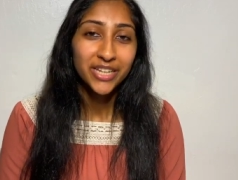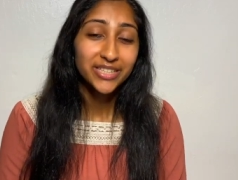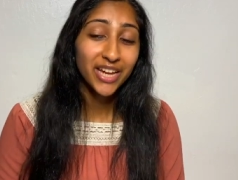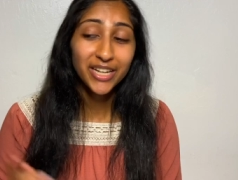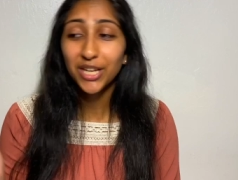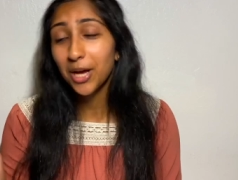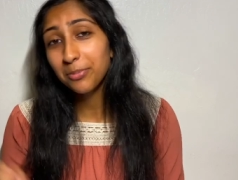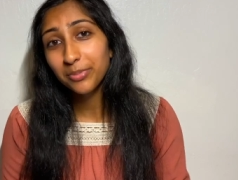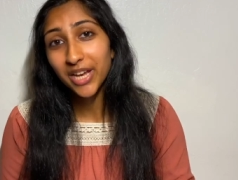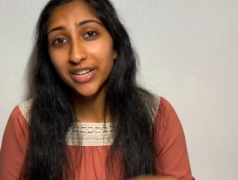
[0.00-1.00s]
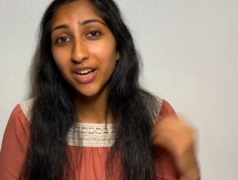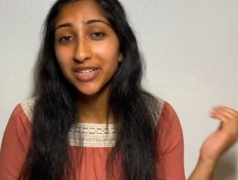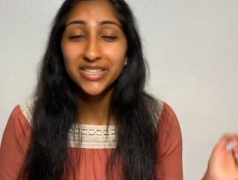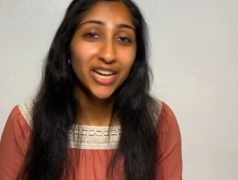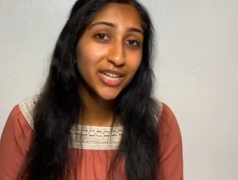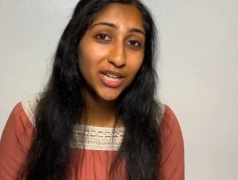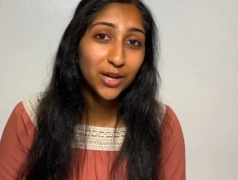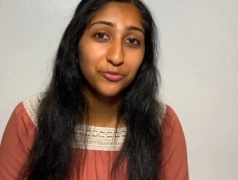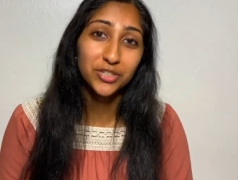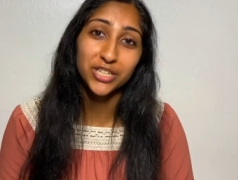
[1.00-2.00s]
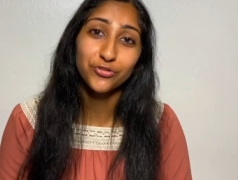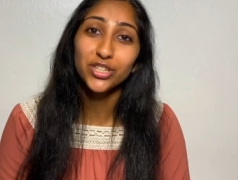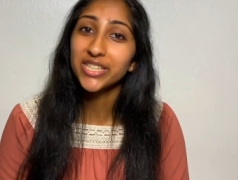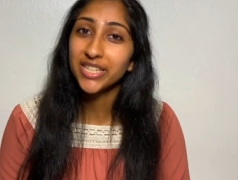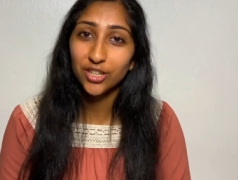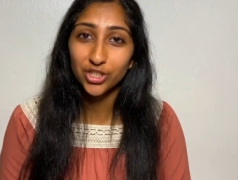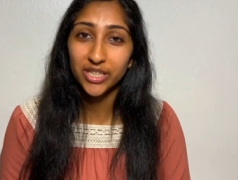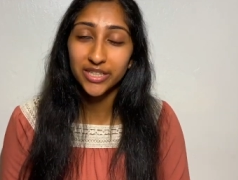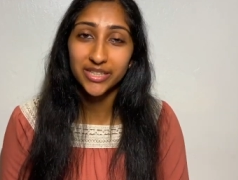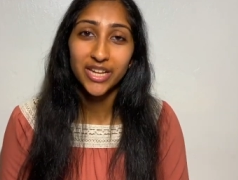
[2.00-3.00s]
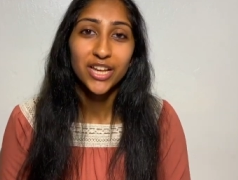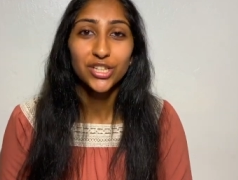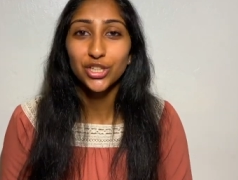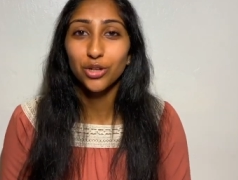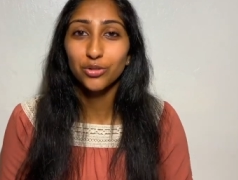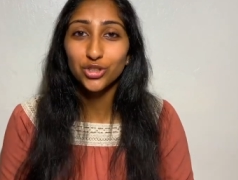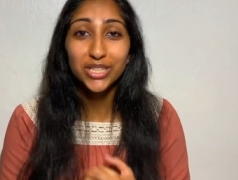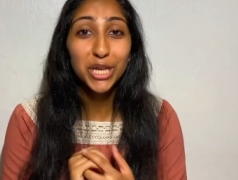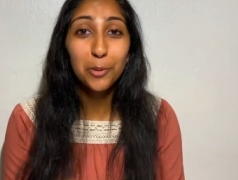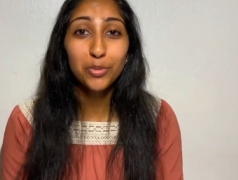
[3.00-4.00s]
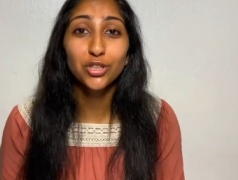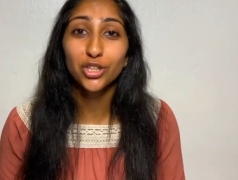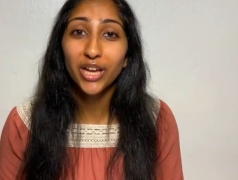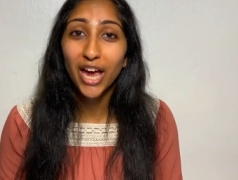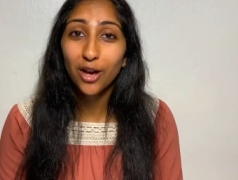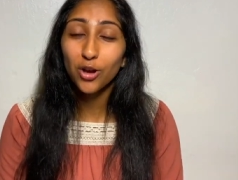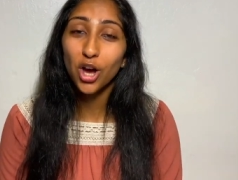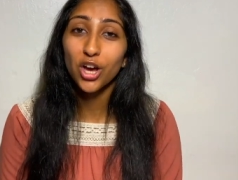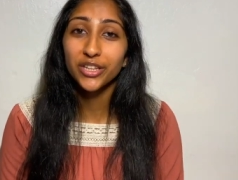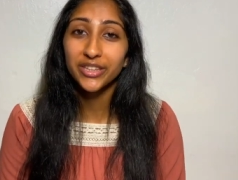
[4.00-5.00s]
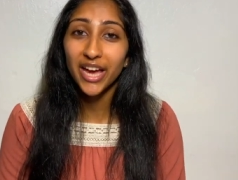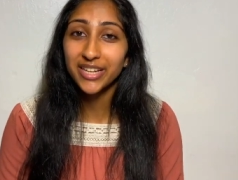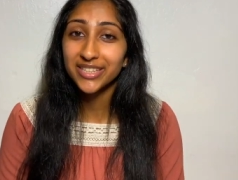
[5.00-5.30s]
signing up and unsigning up for different sessions. So just keep a lookout on that